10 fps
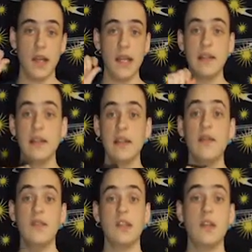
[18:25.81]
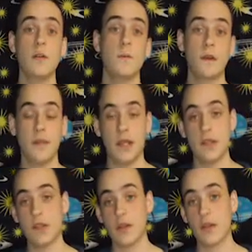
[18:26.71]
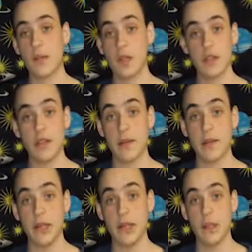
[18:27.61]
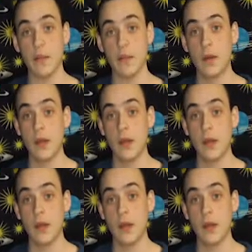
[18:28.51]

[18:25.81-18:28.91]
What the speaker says: I'd love to hear from you in terms of what you'd like me to do.